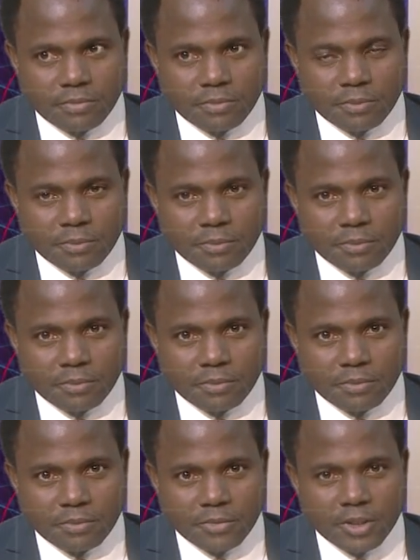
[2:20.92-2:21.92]
Hello.
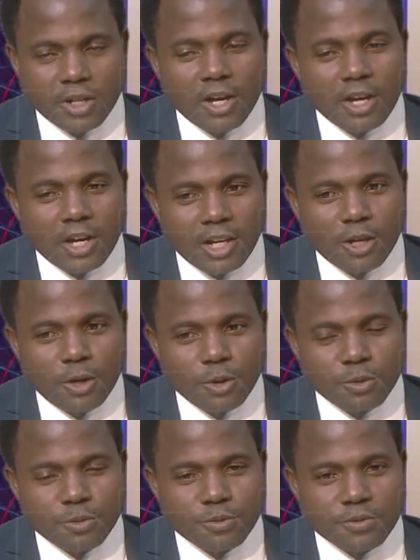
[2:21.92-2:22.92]
Hello.
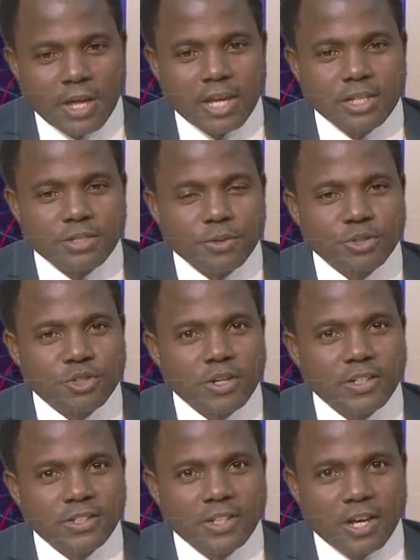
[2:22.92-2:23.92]
Thanks for
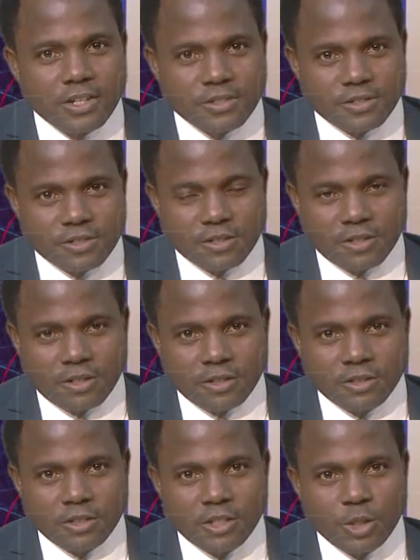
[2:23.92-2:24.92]
joining us on
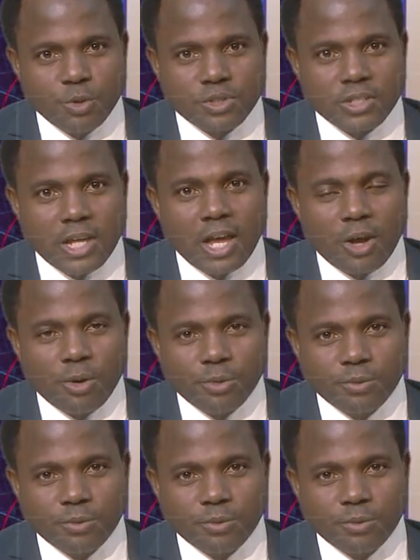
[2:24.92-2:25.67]
News Now.